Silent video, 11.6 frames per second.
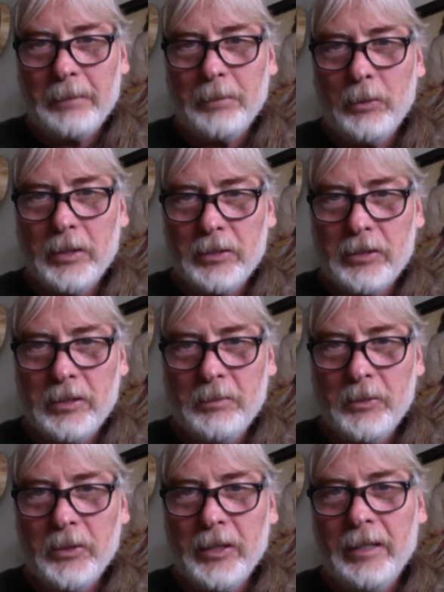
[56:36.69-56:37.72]
porch in the
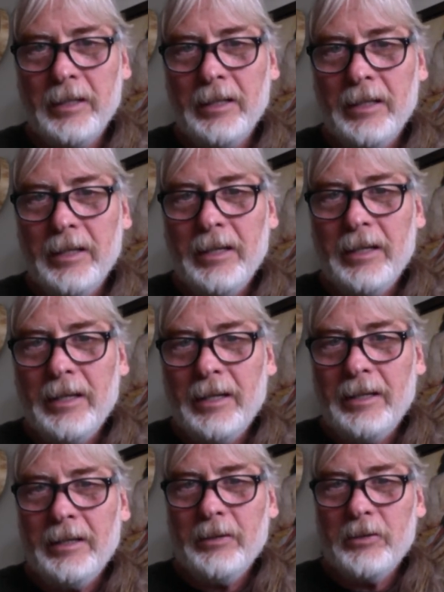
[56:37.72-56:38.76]
morning
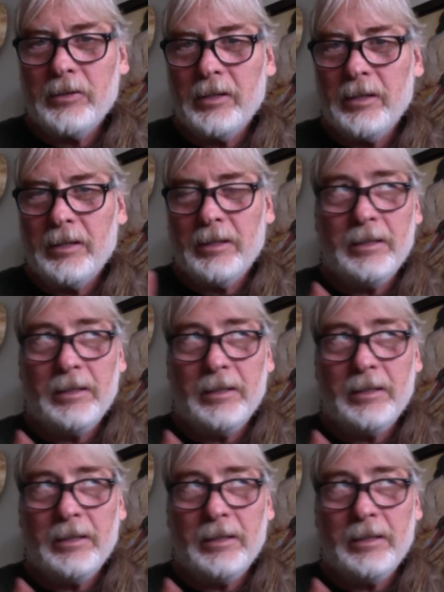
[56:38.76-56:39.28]
and there was a,